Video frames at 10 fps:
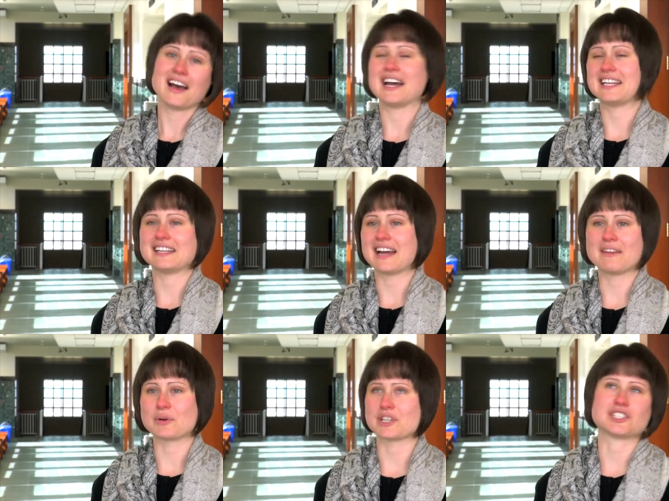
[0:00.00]
I need, I
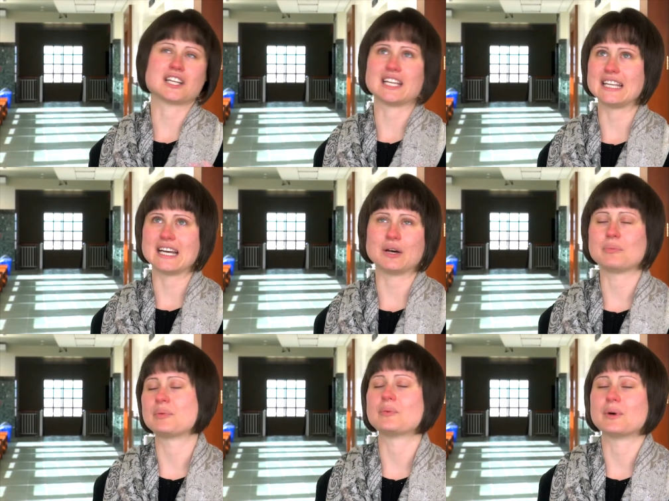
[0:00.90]
have a question, I need
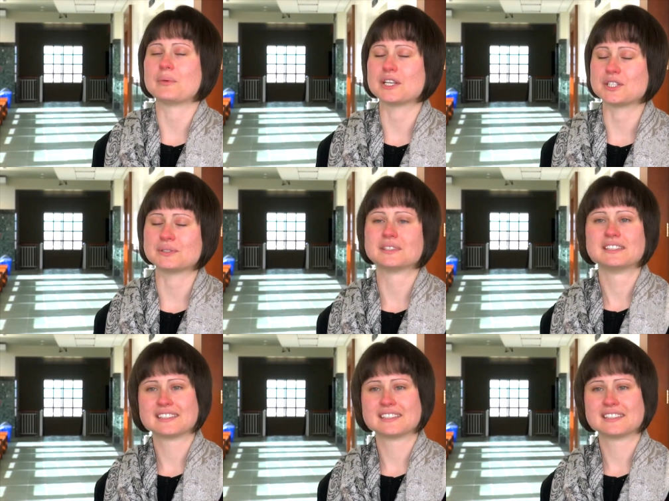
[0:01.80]
help, what do I do?